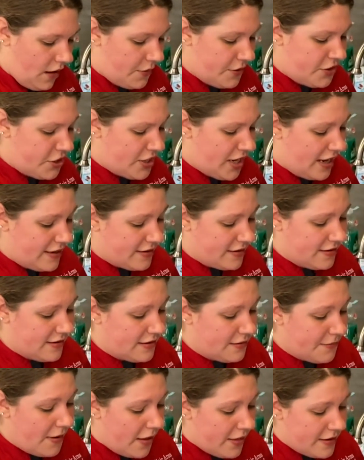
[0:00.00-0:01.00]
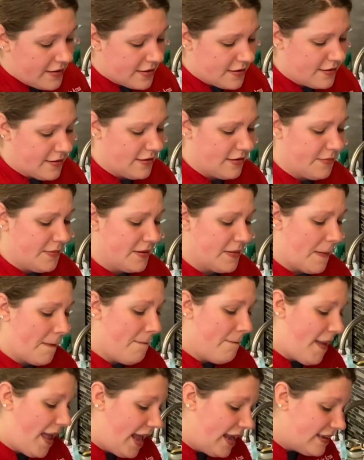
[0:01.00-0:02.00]
wish you guys could smell this because it smells
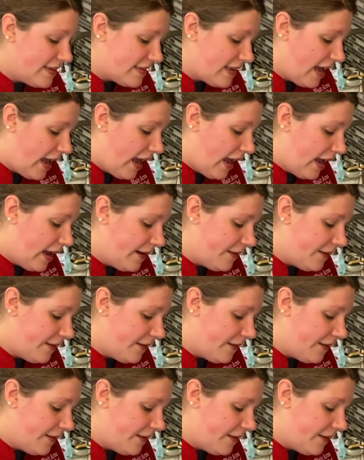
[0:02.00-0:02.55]
amazing.